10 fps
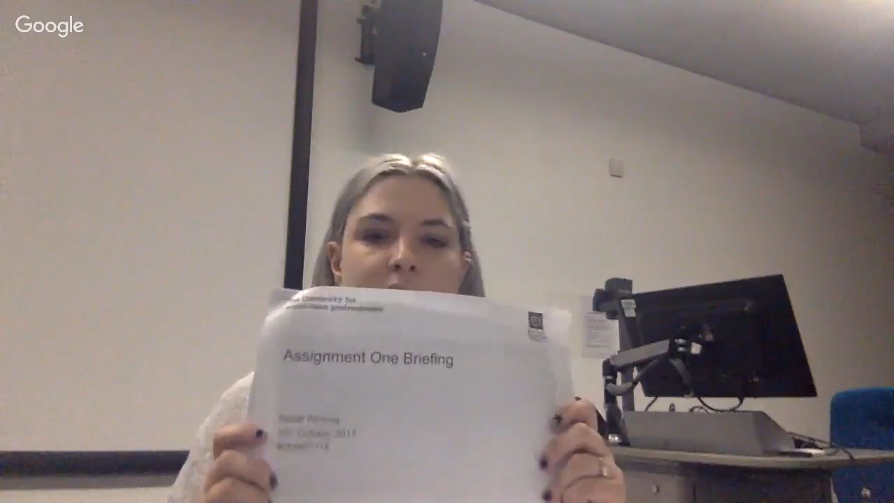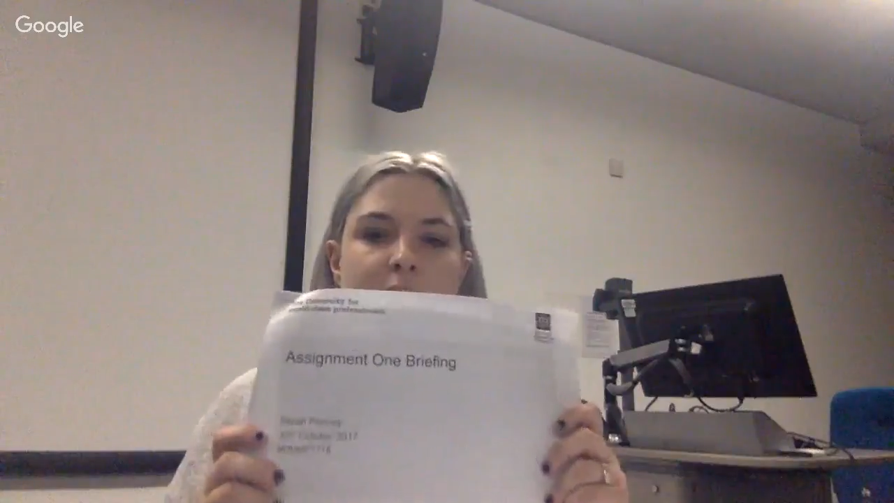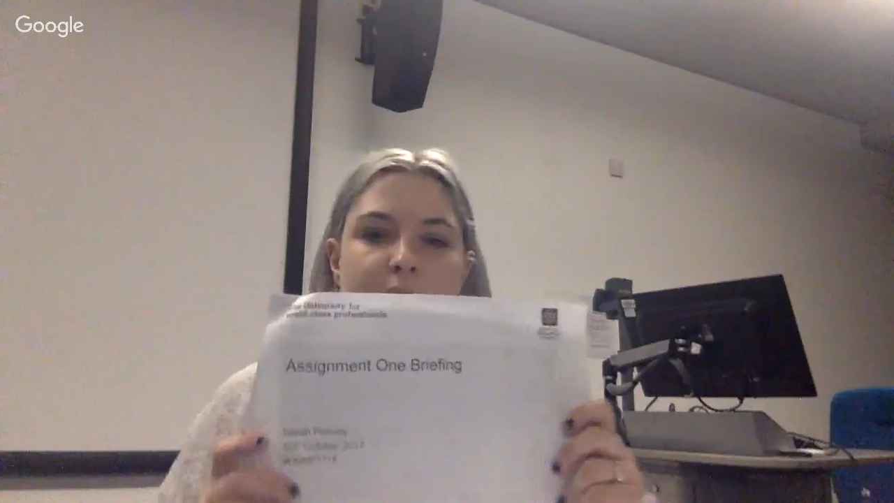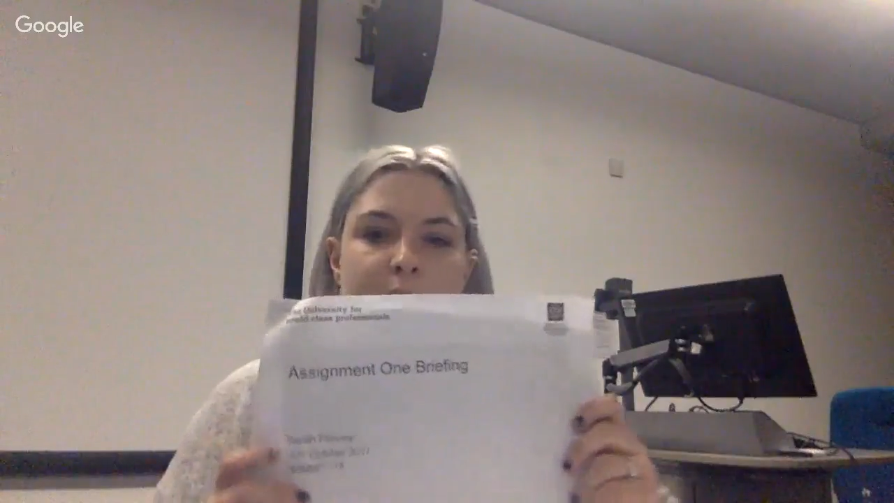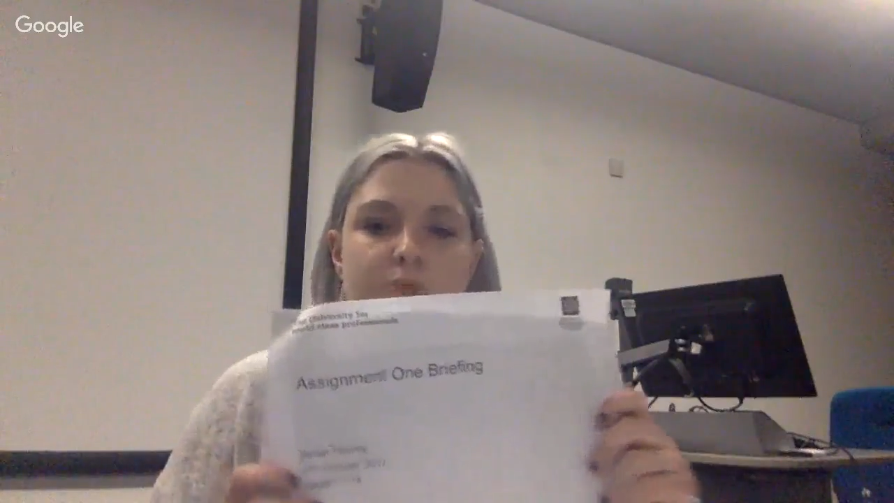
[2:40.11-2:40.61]

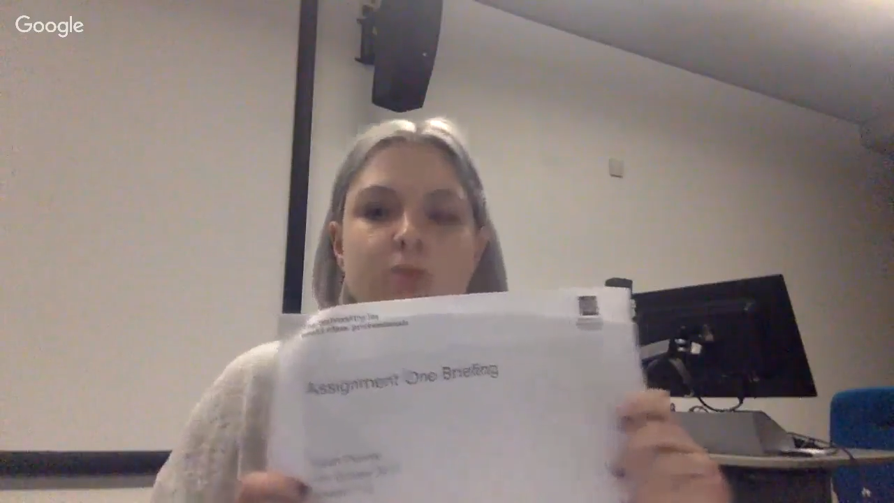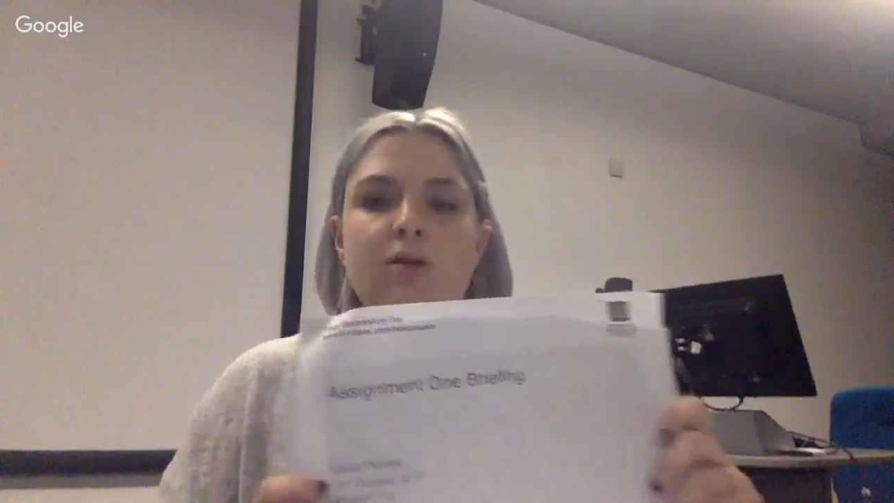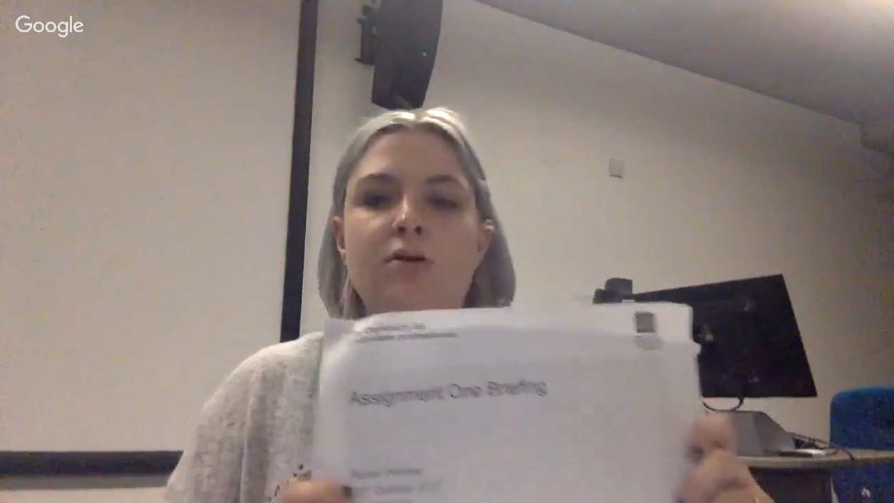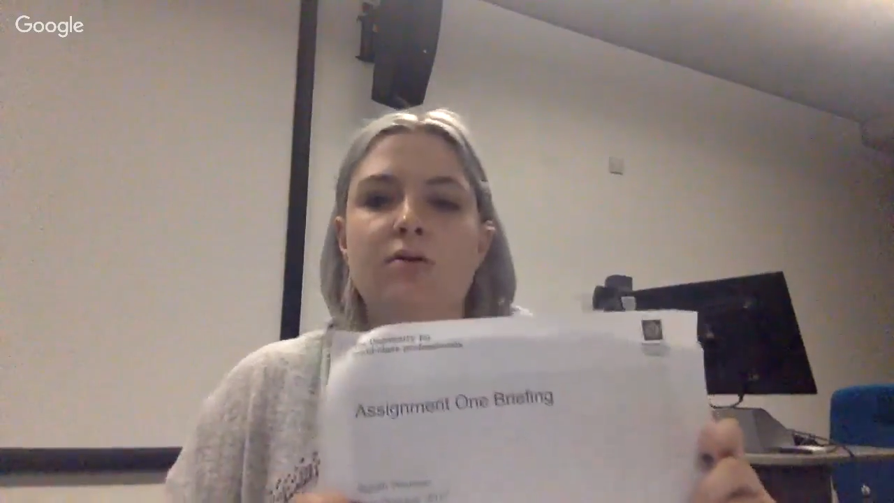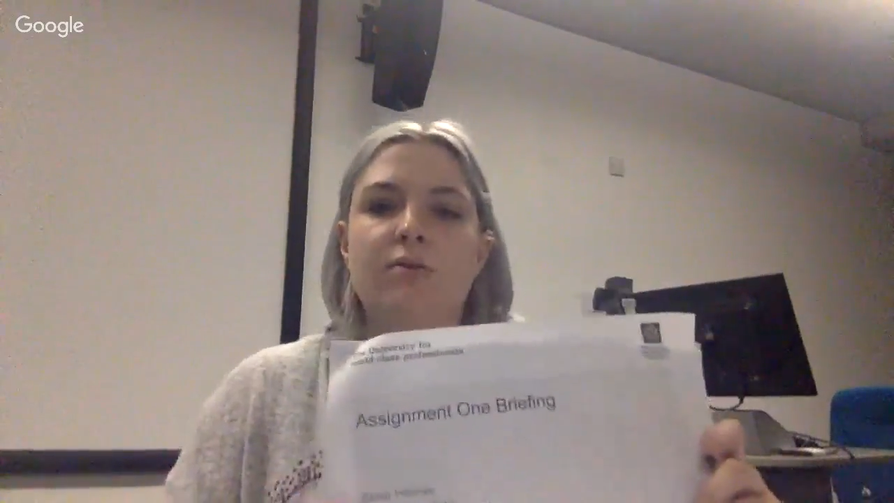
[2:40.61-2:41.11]
that you'll be able
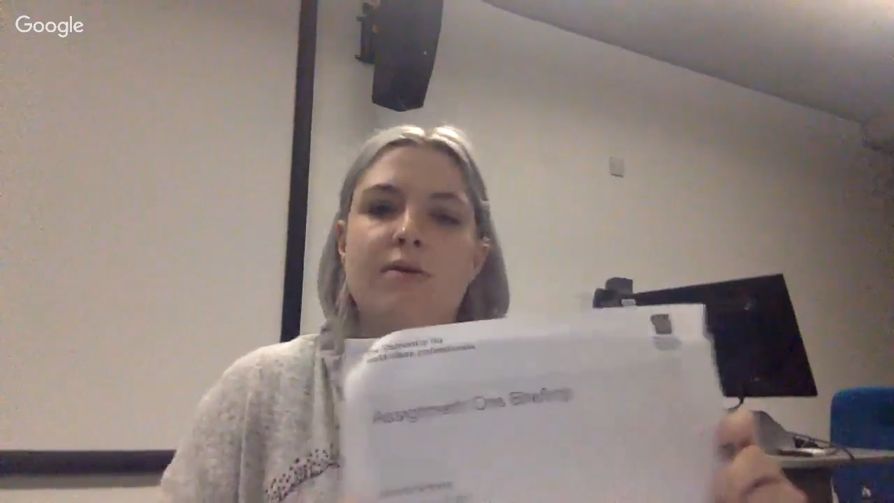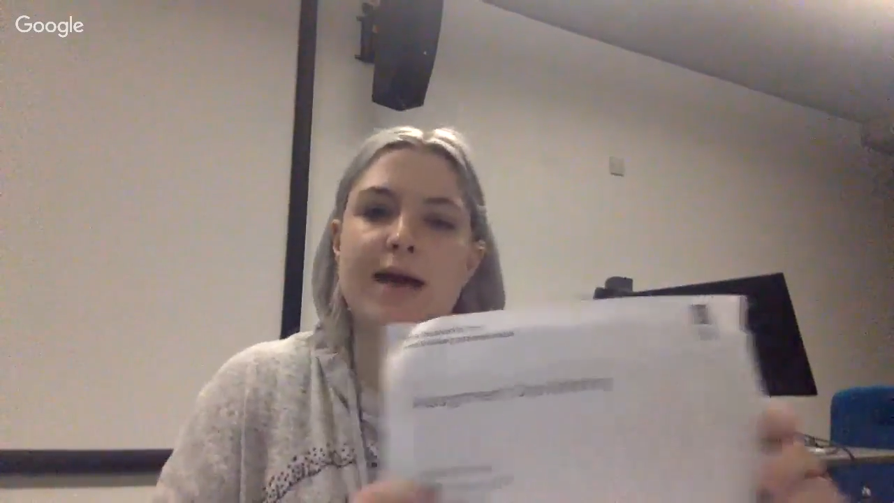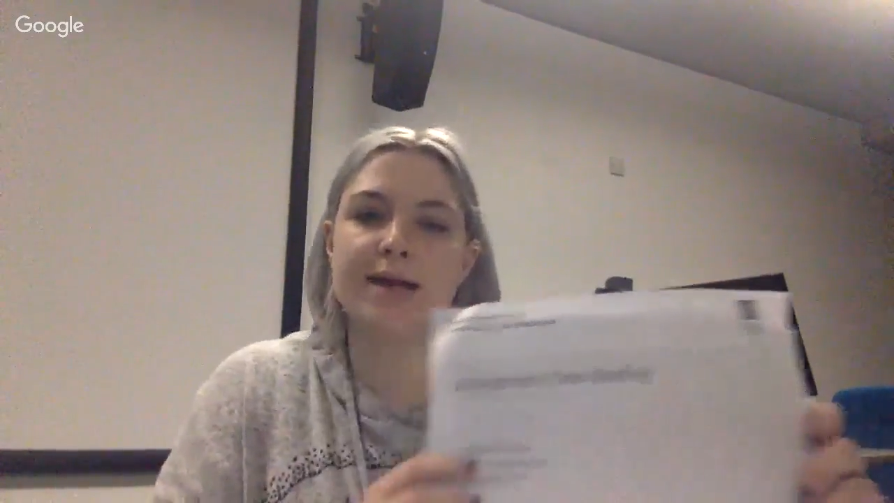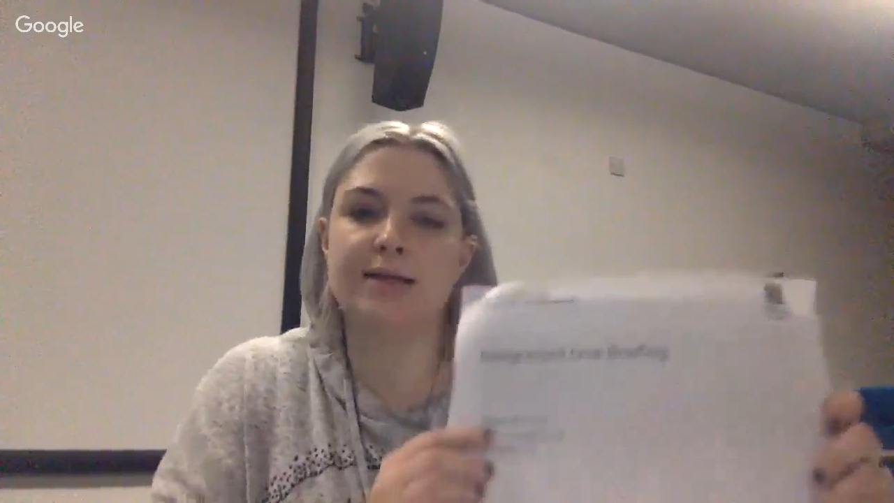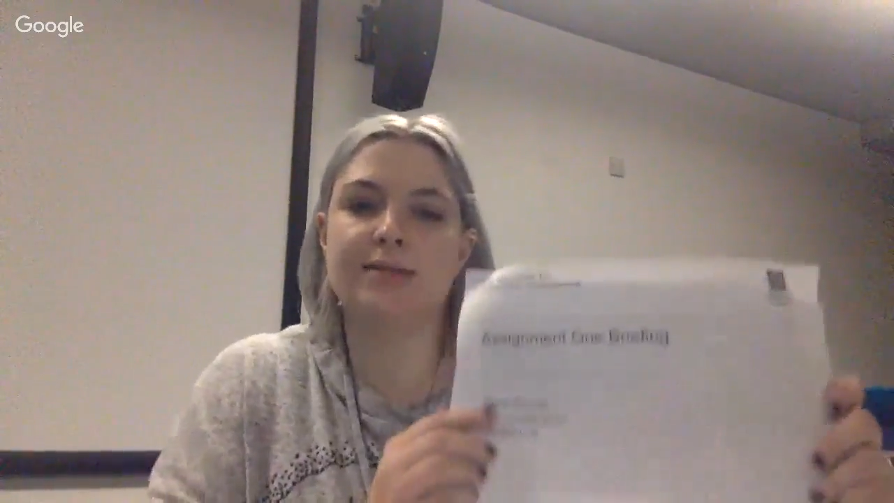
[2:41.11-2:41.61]
to look
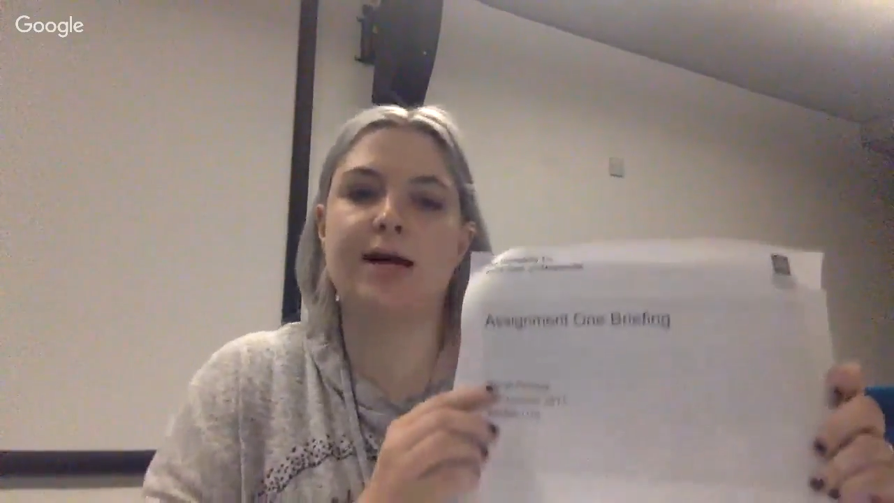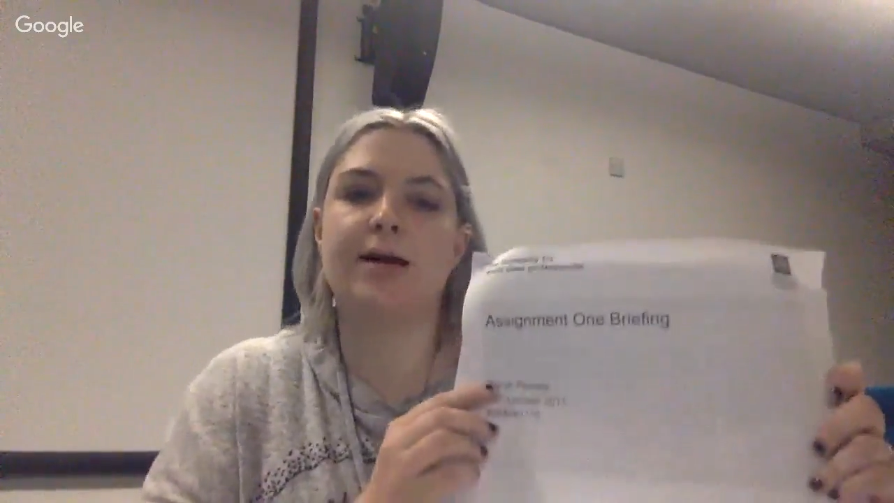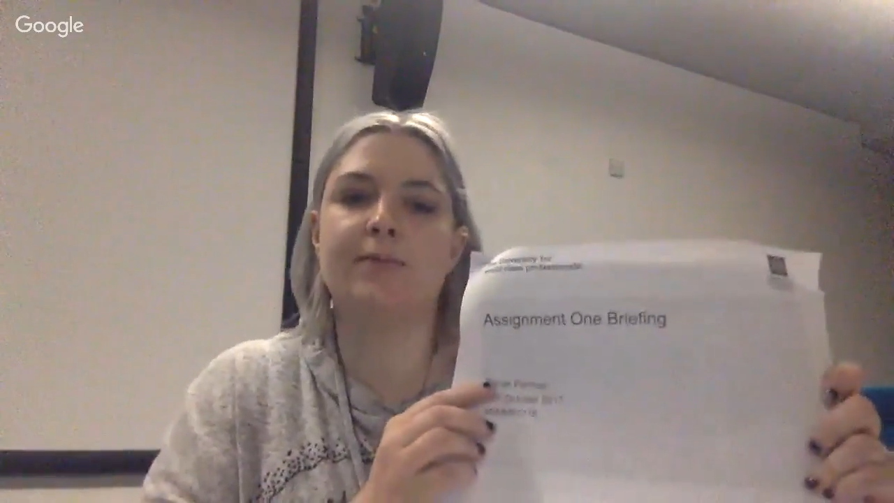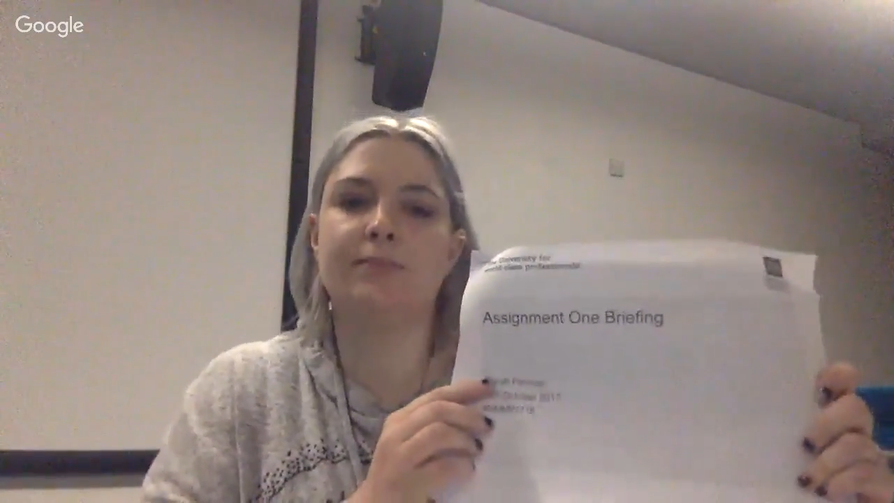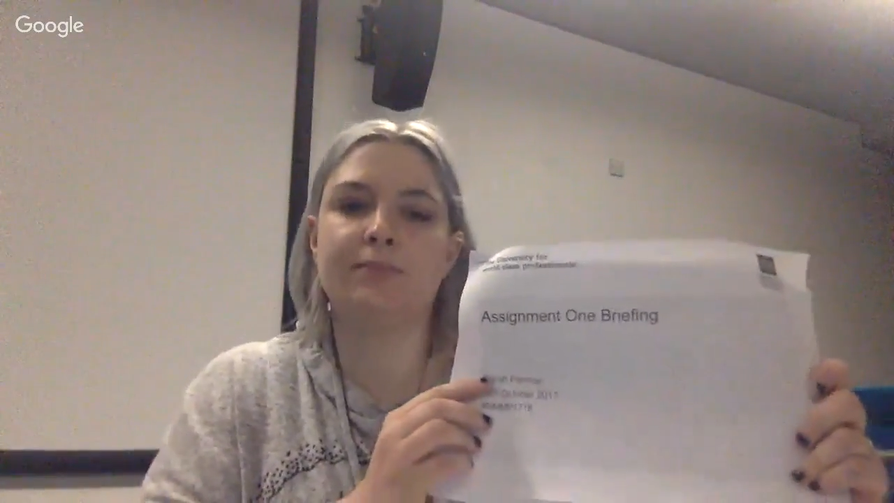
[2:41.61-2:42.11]
through at any
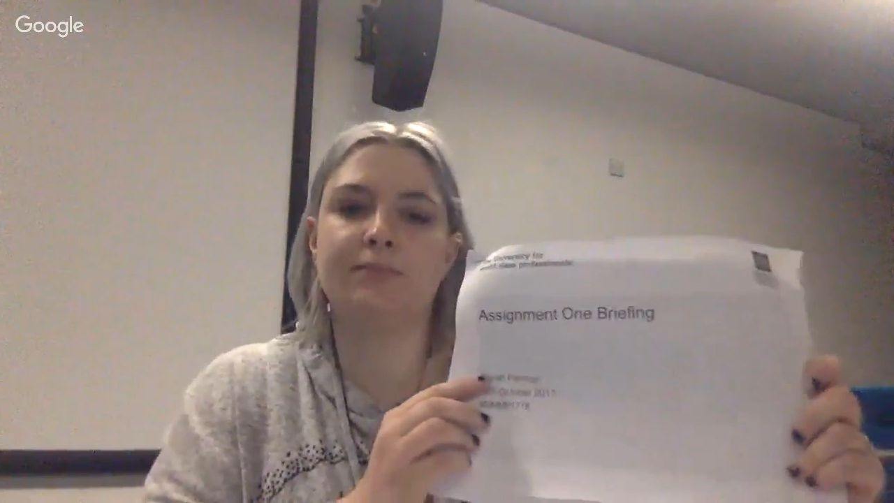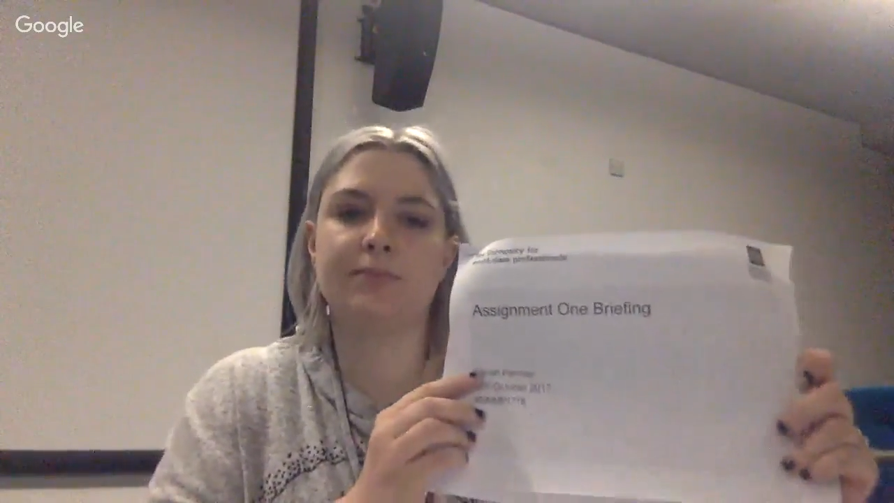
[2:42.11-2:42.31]
time.